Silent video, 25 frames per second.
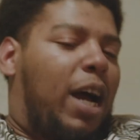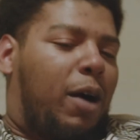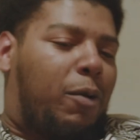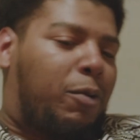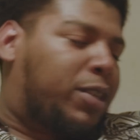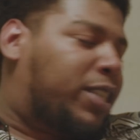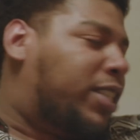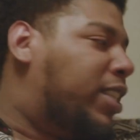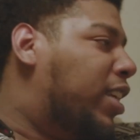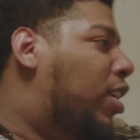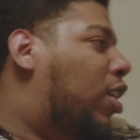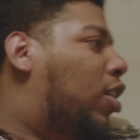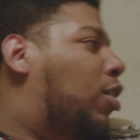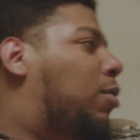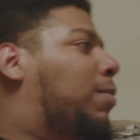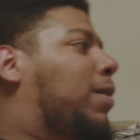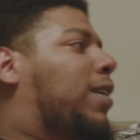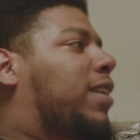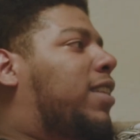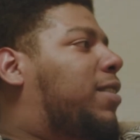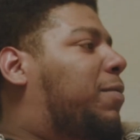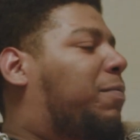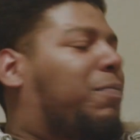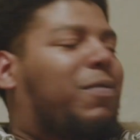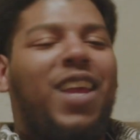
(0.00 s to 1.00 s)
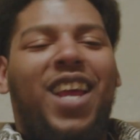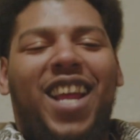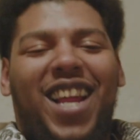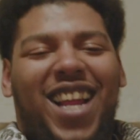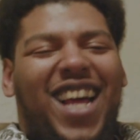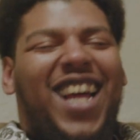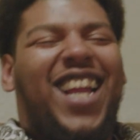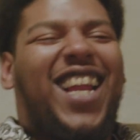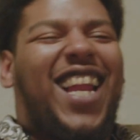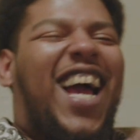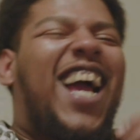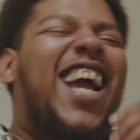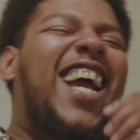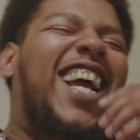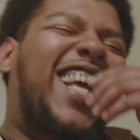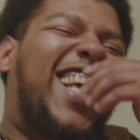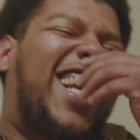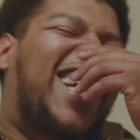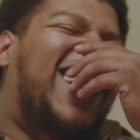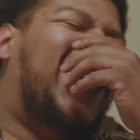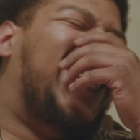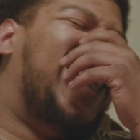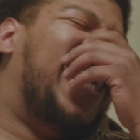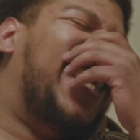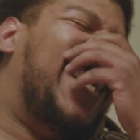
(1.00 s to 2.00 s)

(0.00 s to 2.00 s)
now we're still on this. Like,